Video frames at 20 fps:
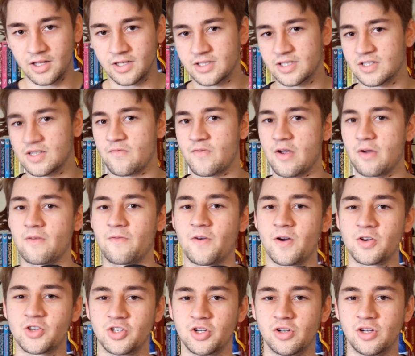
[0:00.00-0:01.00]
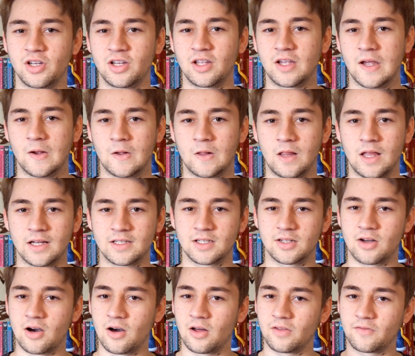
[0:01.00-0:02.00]
It's just a very fun journey to collect it
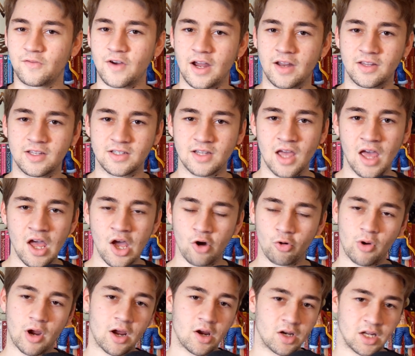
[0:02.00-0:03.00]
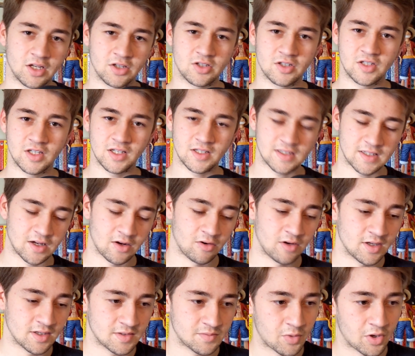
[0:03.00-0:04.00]
all and find these rare and interesting
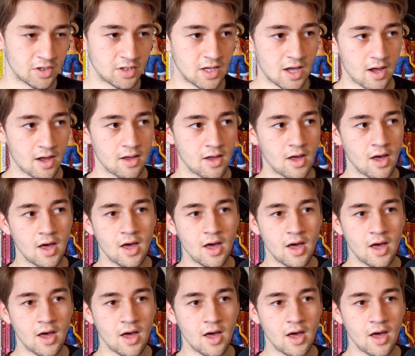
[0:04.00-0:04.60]
series. But yeah,